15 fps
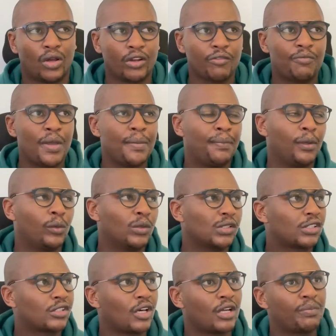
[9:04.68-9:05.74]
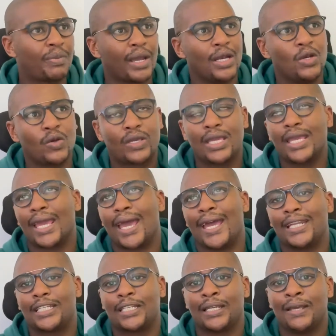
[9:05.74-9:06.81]
of people will start by looking
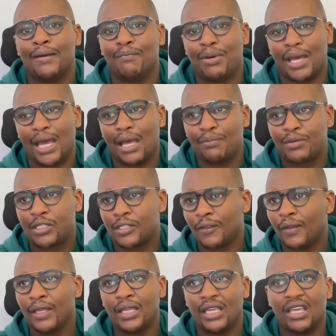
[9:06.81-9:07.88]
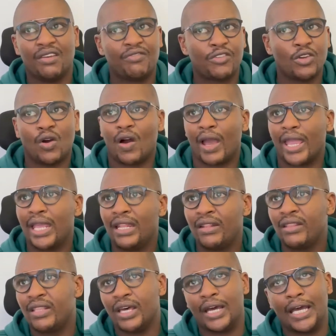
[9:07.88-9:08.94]
at, perhaps if you are in
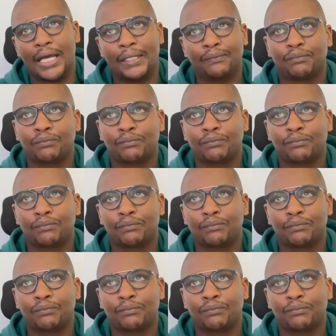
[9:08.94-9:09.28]
the